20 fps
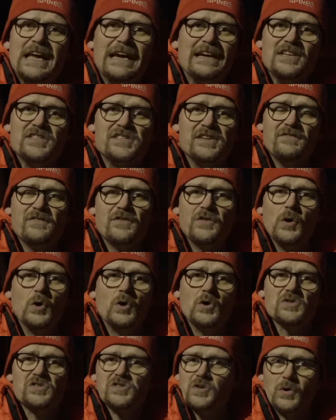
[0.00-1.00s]
negative
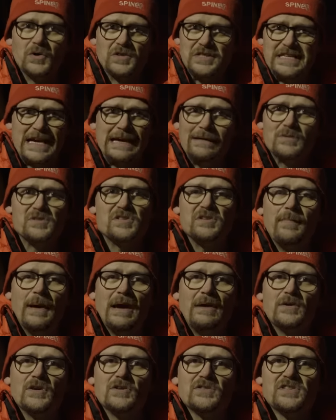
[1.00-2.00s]
thoughts or doubts
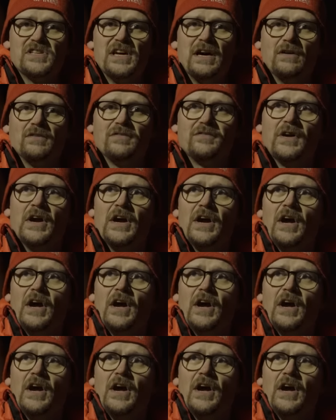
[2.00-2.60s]
about yourself.